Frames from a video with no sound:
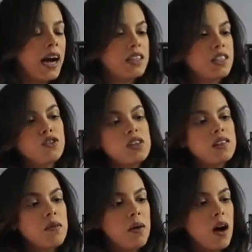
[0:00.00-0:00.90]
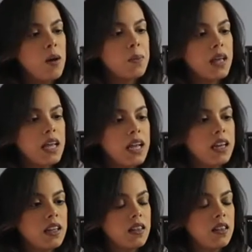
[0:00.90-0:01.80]
I did dress them up
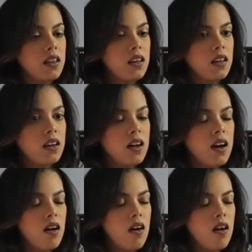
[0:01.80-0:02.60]
in the